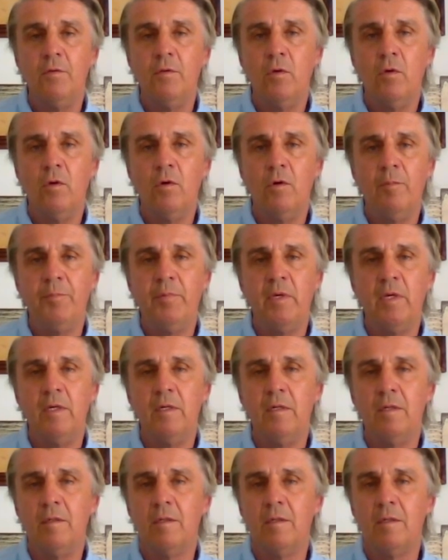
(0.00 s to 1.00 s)
the
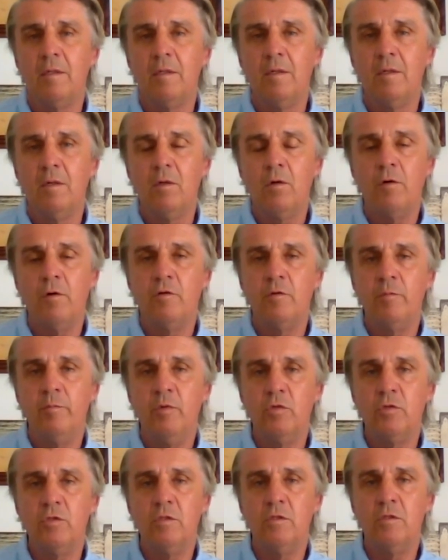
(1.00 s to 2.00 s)
European
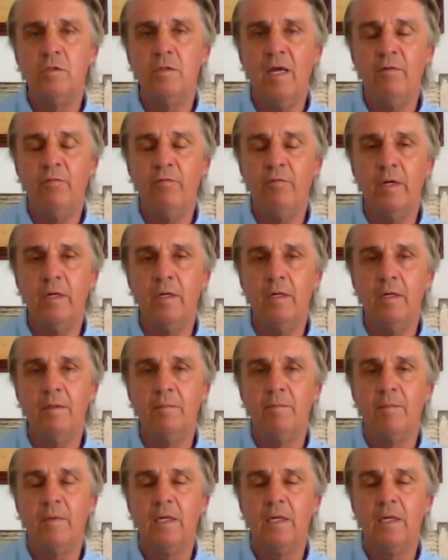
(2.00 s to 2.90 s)
contribution to Africa.